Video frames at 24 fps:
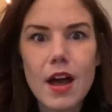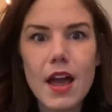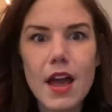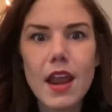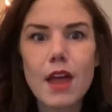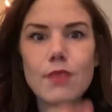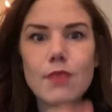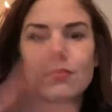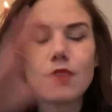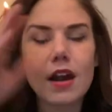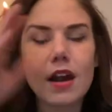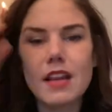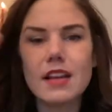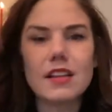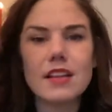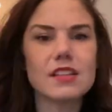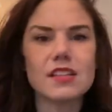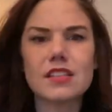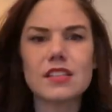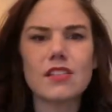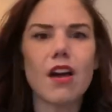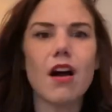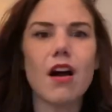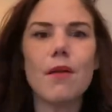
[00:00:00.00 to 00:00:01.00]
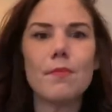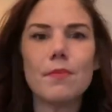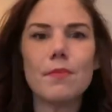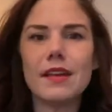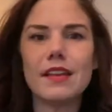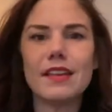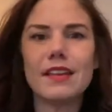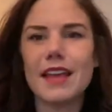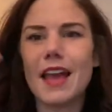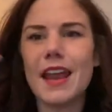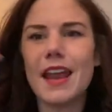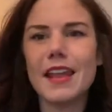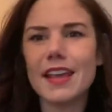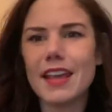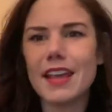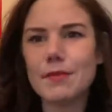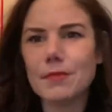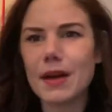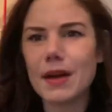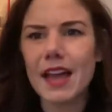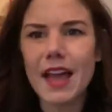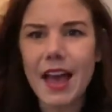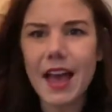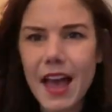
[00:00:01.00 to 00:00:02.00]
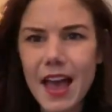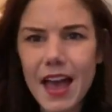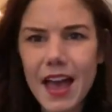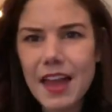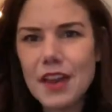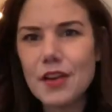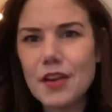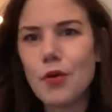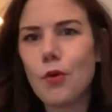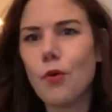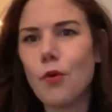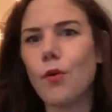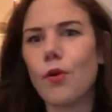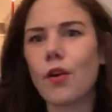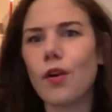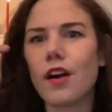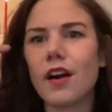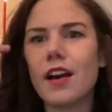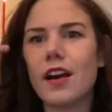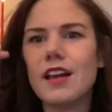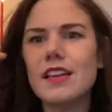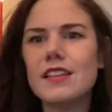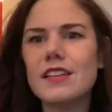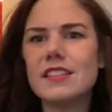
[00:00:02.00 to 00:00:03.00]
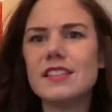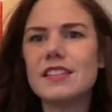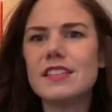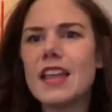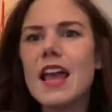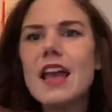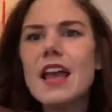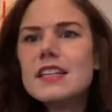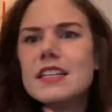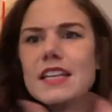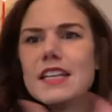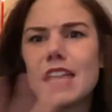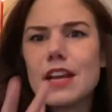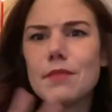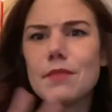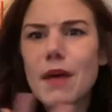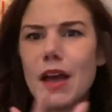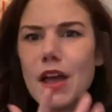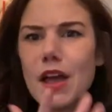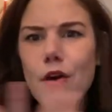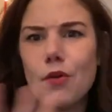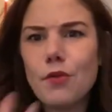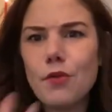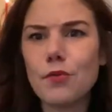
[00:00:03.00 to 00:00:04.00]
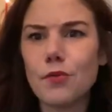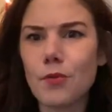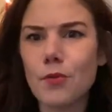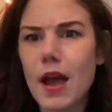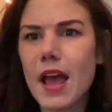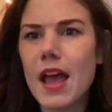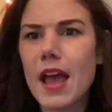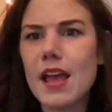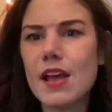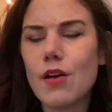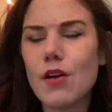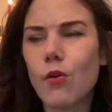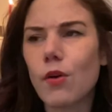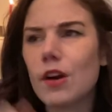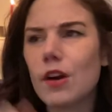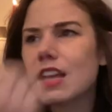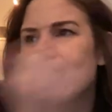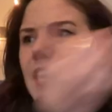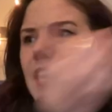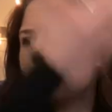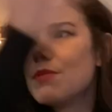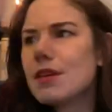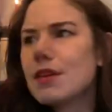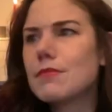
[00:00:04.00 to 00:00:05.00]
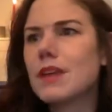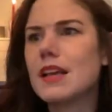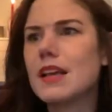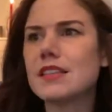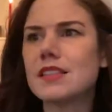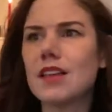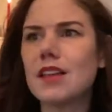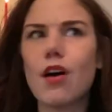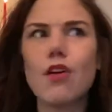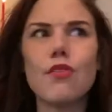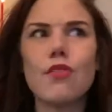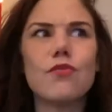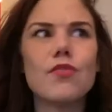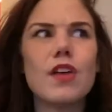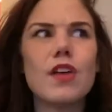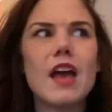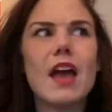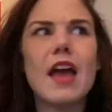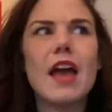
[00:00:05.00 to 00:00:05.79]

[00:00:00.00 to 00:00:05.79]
and I'm ready to stop getting in my head or standing in my own way or keeping myself